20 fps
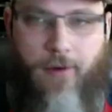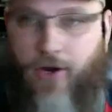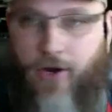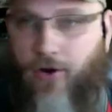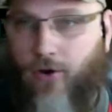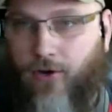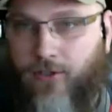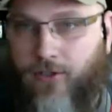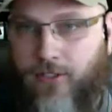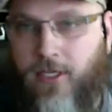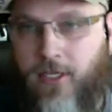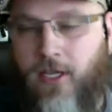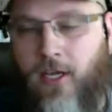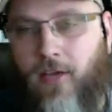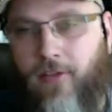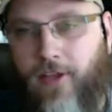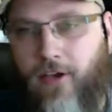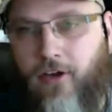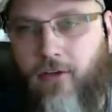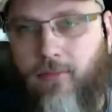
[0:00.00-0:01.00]
course
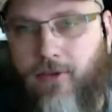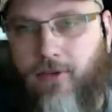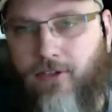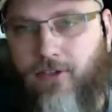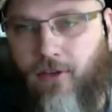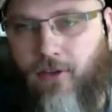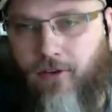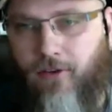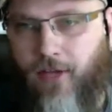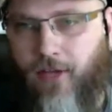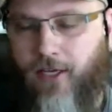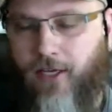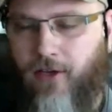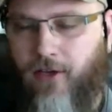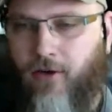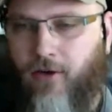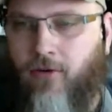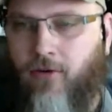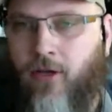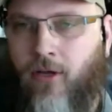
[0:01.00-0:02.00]
they could be sold as like
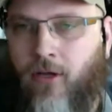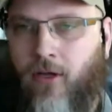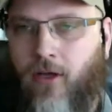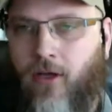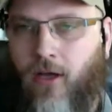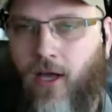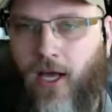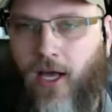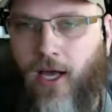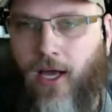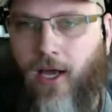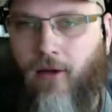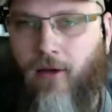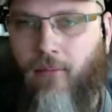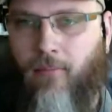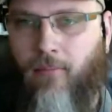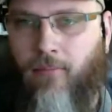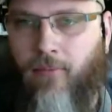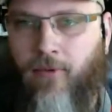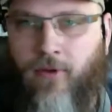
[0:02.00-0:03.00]
new.
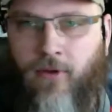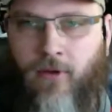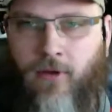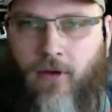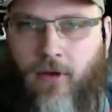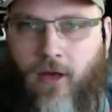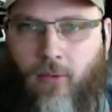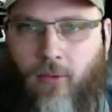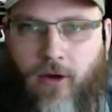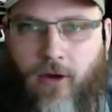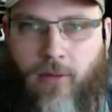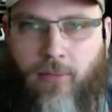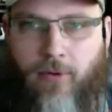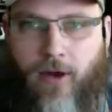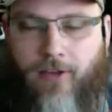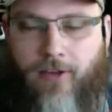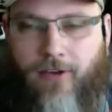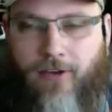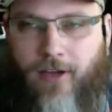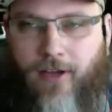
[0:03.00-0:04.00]
And we were
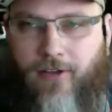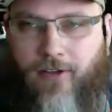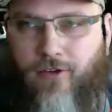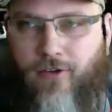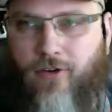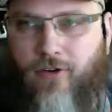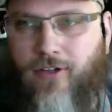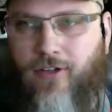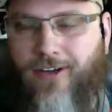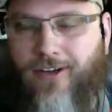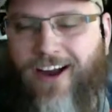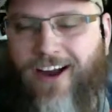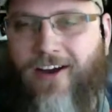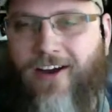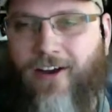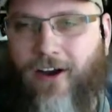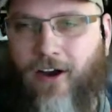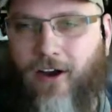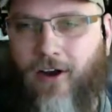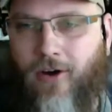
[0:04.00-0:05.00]
pricing it to clear out
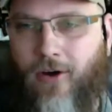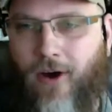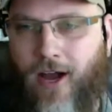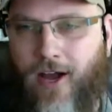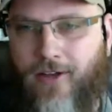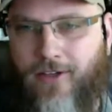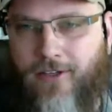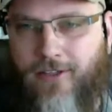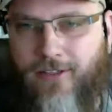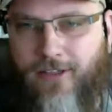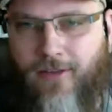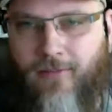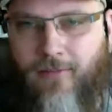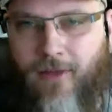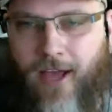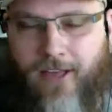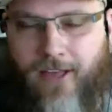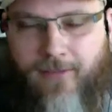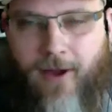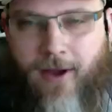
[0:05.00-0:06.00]
our garages. And
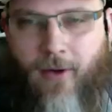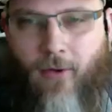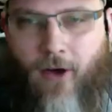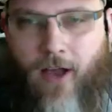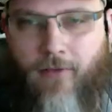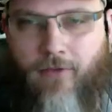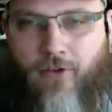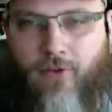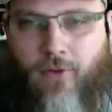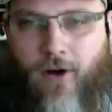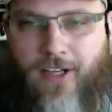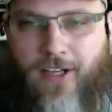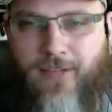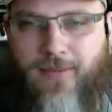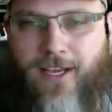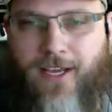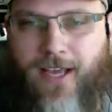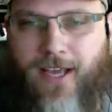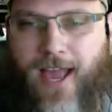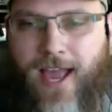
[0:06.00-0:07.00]
as my wife was watching
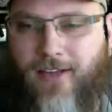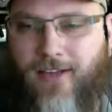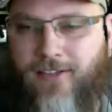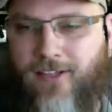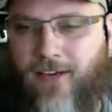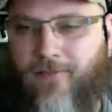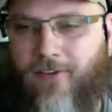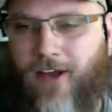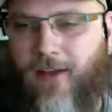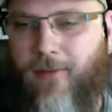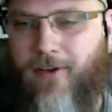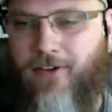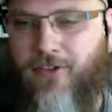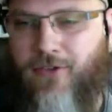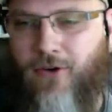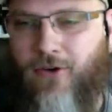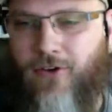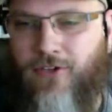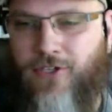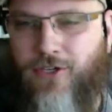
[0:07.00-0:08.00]
me yank stuff out of my
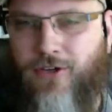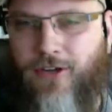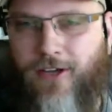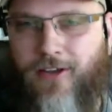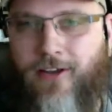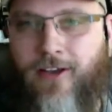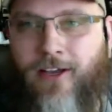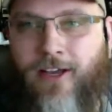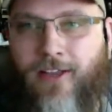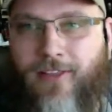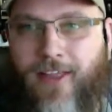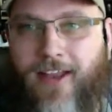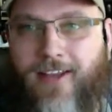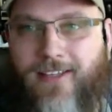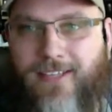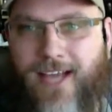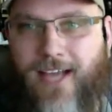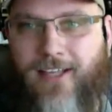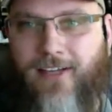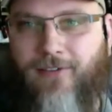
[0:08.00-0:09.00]
storage unit that has
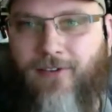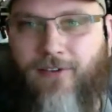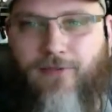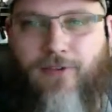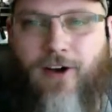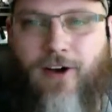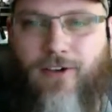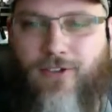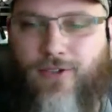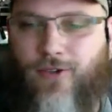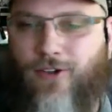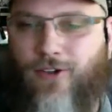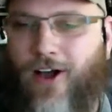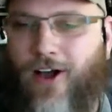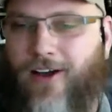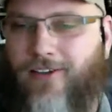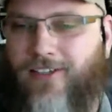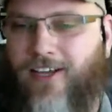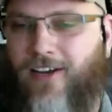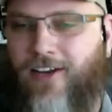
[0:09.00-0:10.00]
sat there for far too
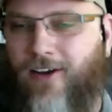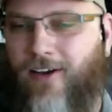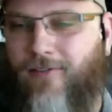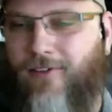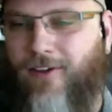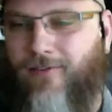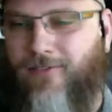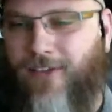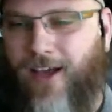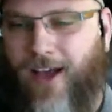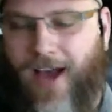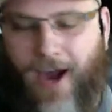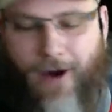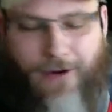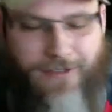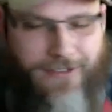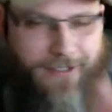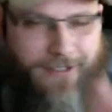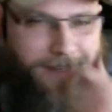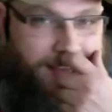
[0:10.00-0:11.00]
long because I don't have enough
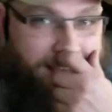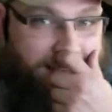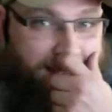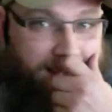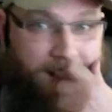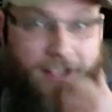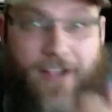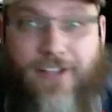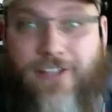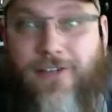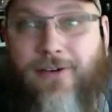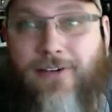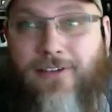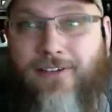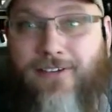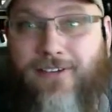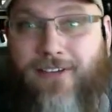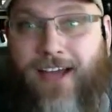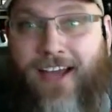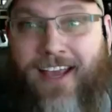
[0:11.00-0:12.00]
hours in the day, she
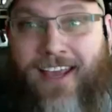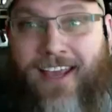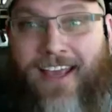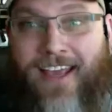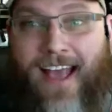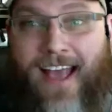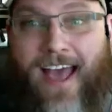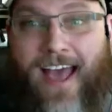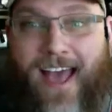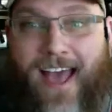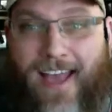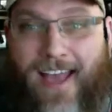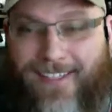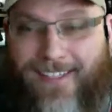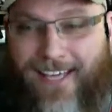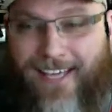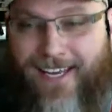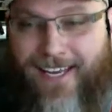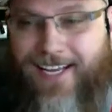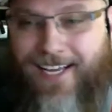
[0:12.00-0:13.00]
was like, "Yay, it's
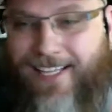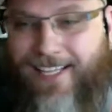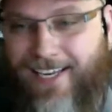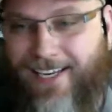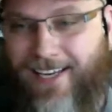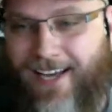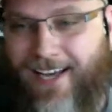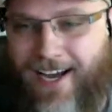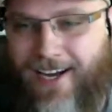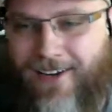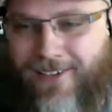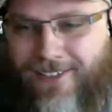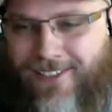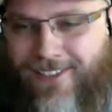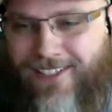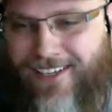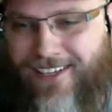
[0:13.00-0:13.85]
getting cleaned out."